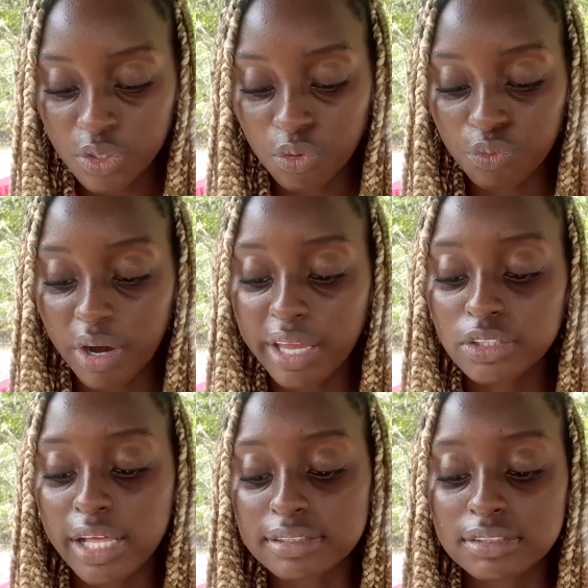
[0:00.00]
right?
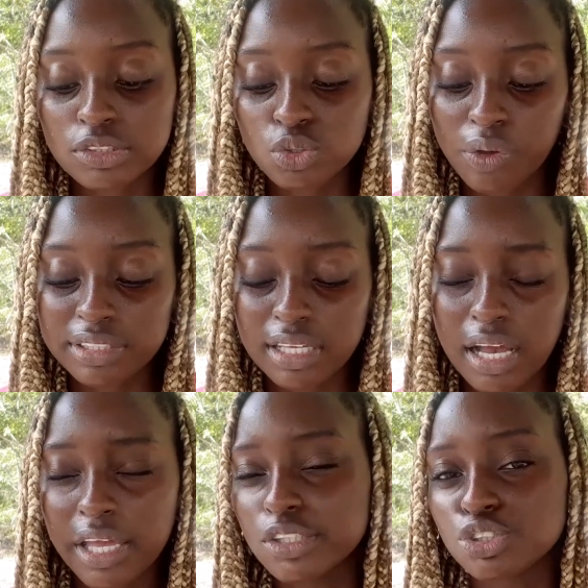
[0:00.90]
That so is an
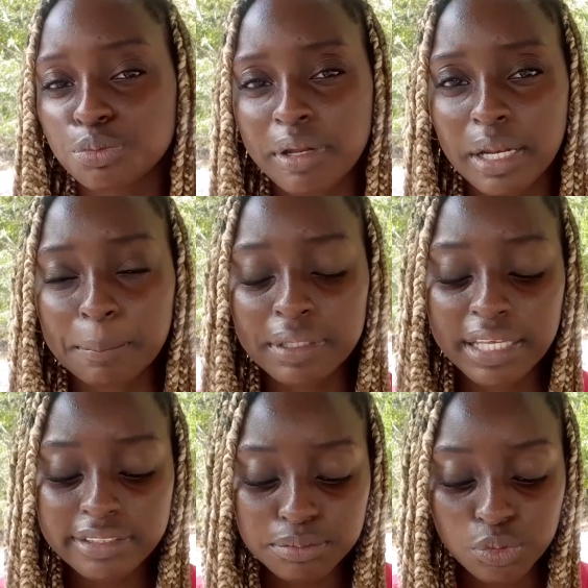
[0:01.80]
instrument that
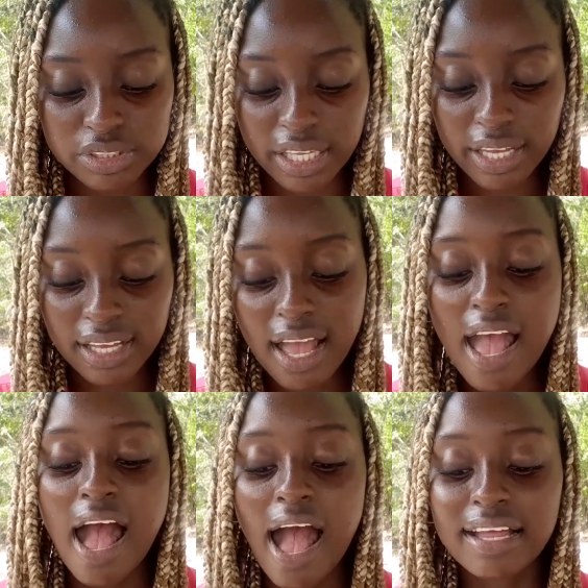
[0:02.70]
plays music,
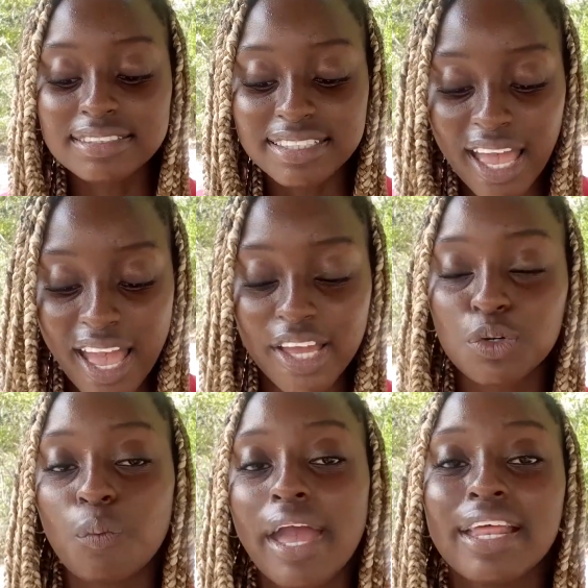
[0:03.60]
and
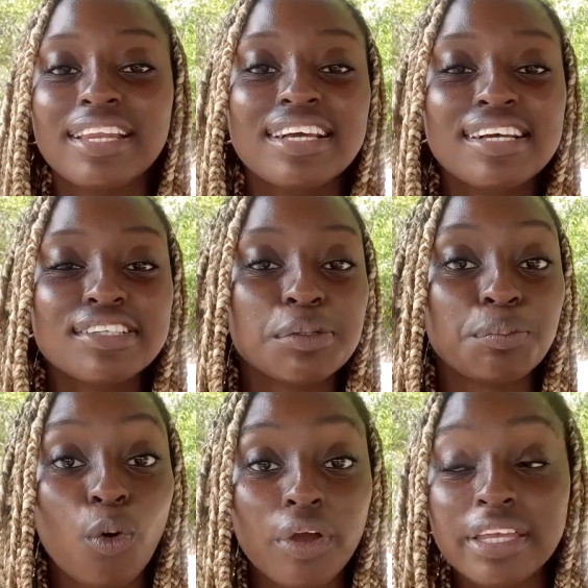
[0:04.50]
then when the
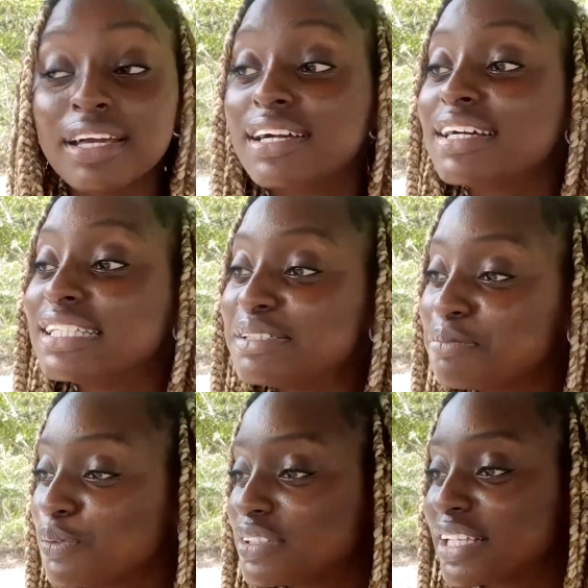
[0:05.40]
boy, he heard the
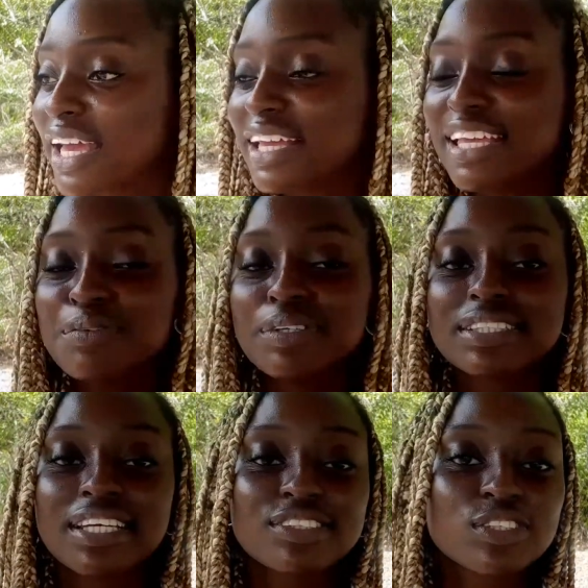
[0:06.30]
music, he was
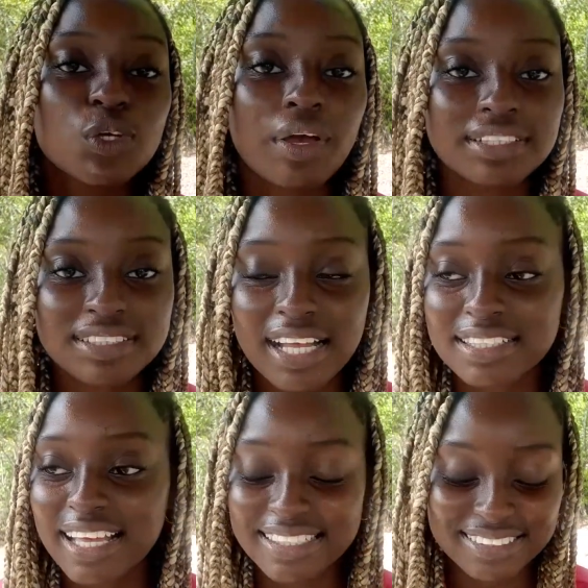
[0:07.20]
like so
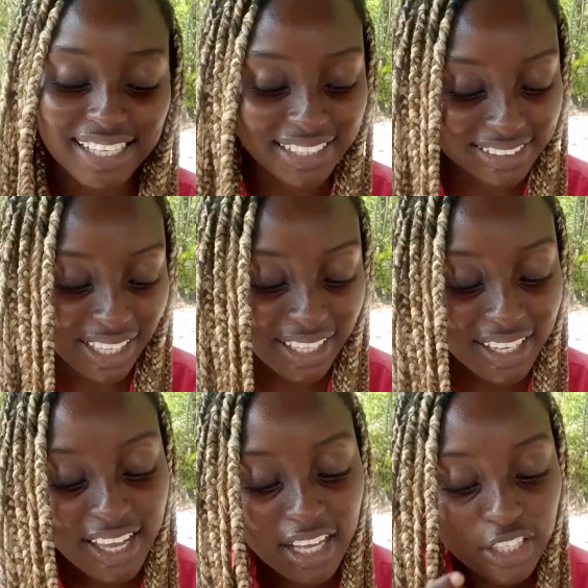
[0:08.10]
ecstatic,
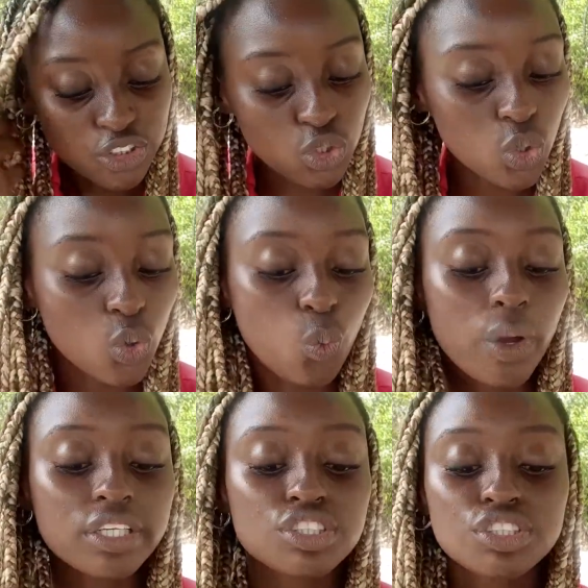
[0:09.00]
so
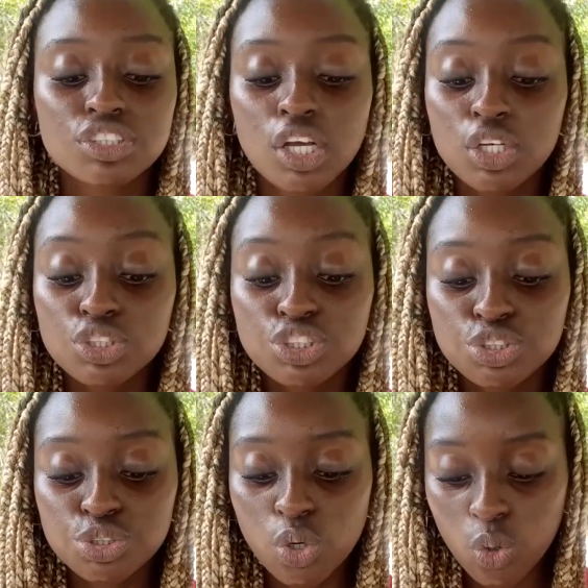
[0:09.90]
which
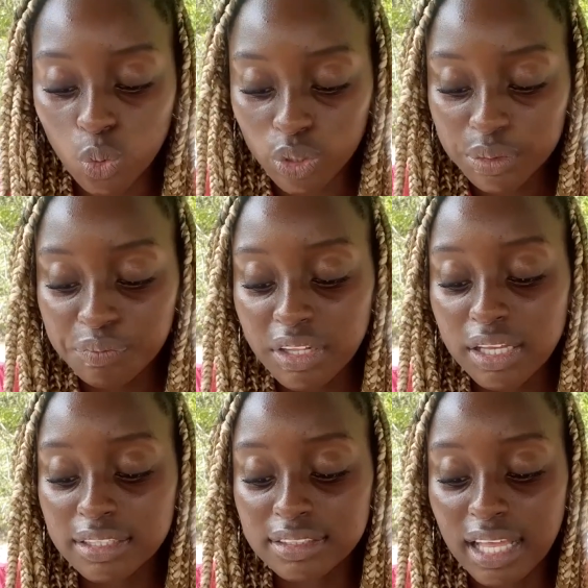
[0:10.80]
showed
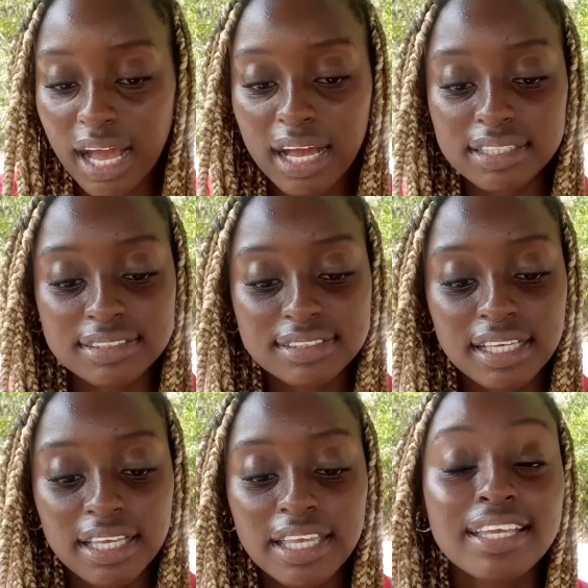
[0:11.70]
that
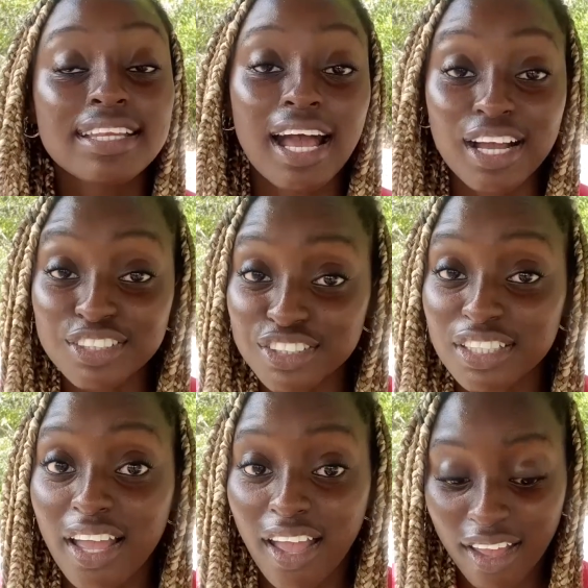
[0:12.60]
he can actually
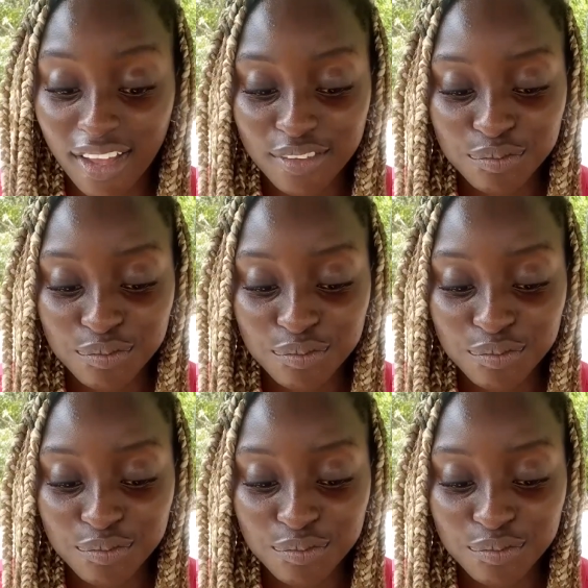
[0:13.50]
hear,